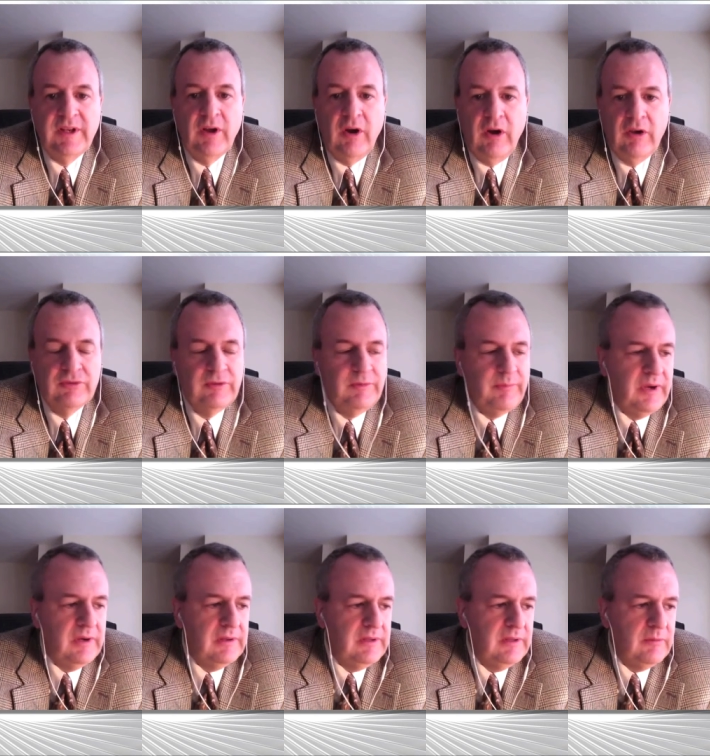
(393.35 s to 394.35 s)
Also in
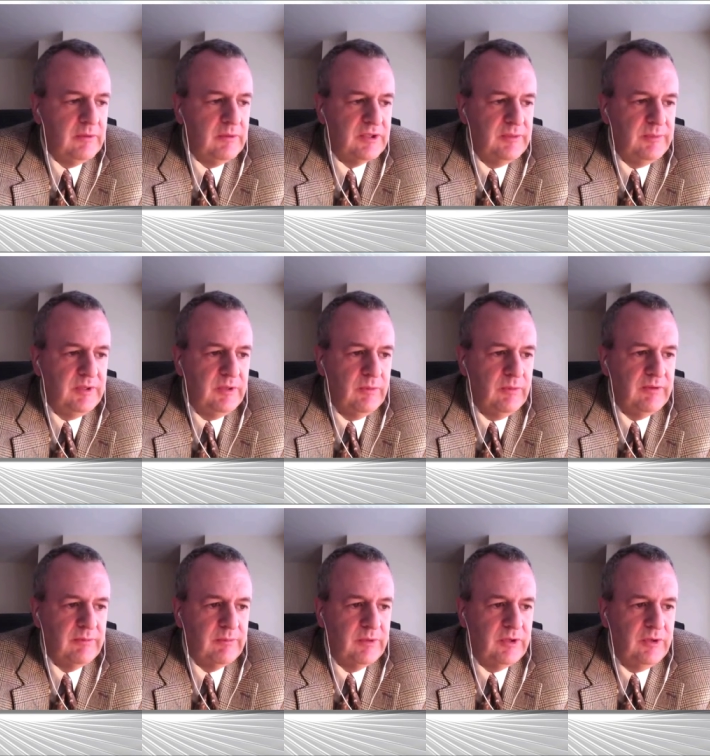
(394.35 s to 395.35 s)
parallel, what's going to be going
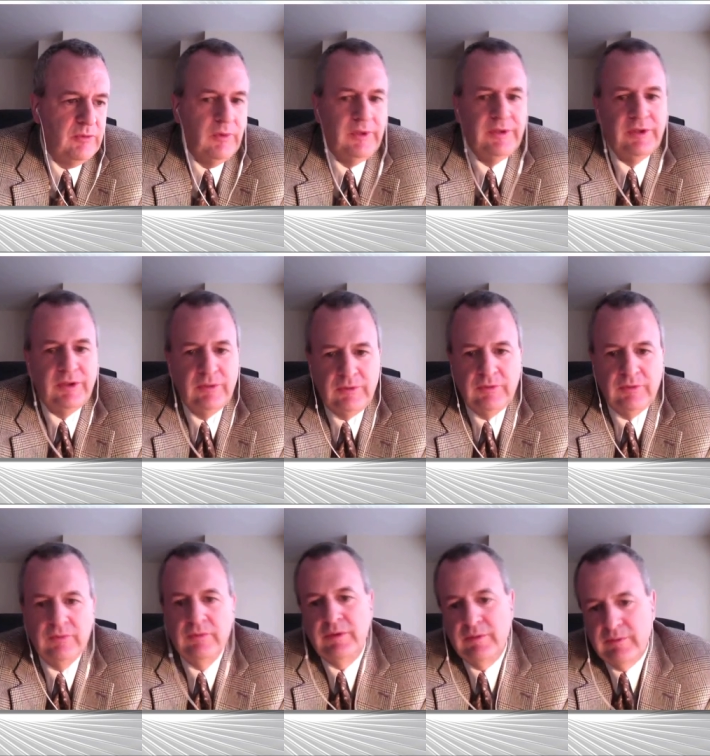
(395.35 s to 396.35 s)
from Q1,
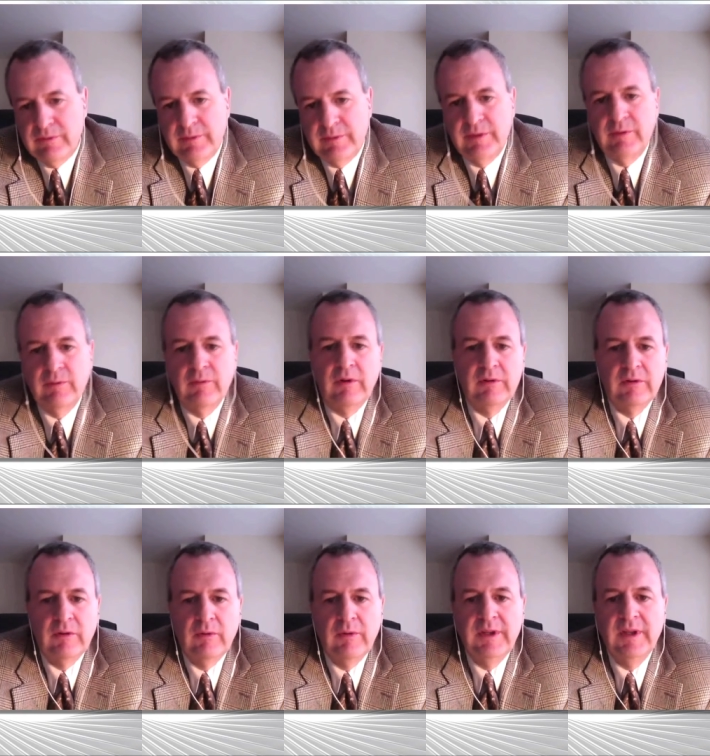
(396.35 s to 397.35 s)
Q2, Q3
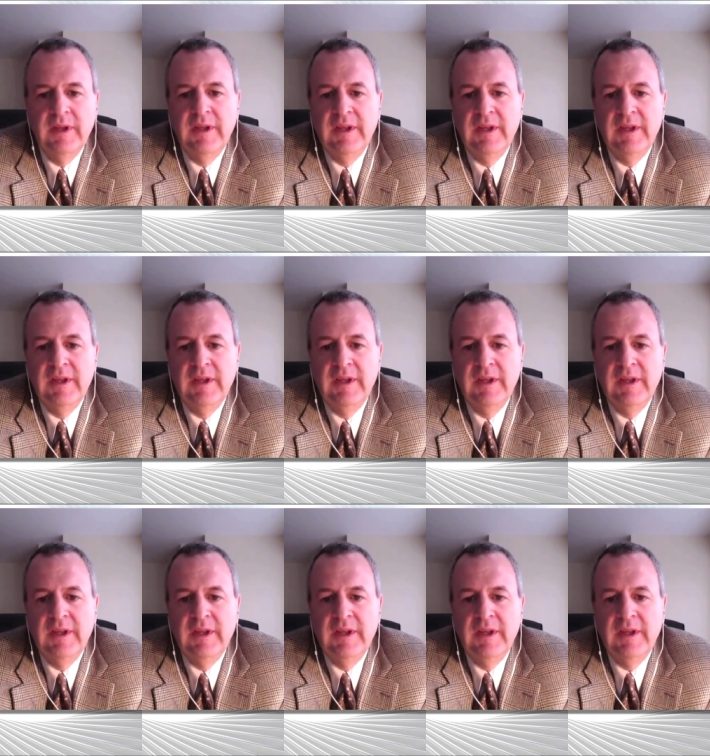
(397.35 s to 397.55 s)
ongoing